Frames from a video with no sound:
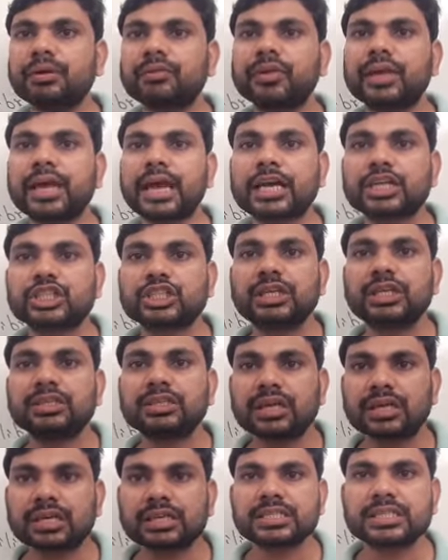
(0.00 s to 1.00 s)
reaction
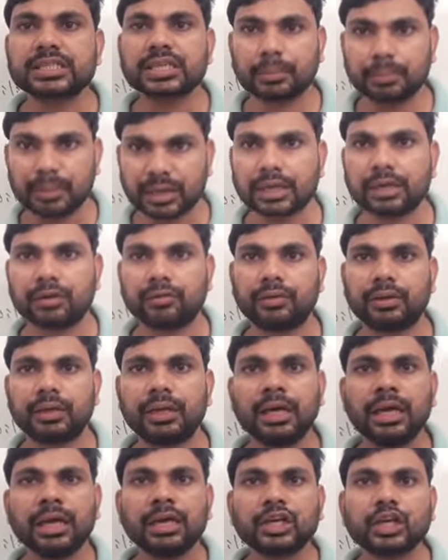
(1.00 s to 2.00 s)
there is chemical
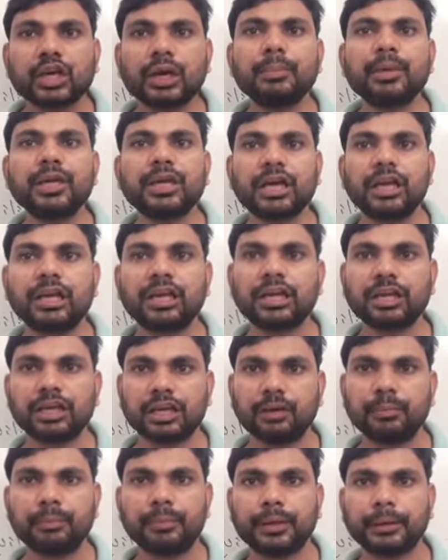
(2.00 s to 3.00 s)

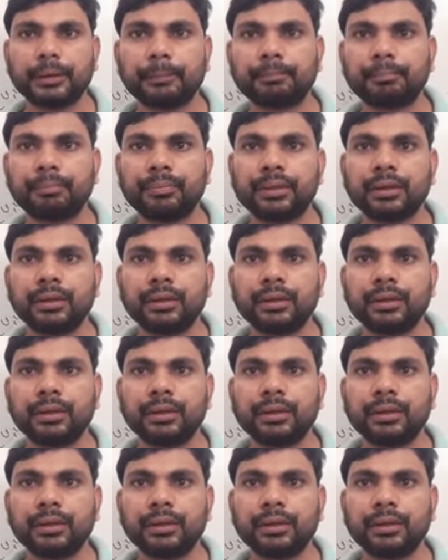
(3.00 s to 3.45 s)
equilibrium.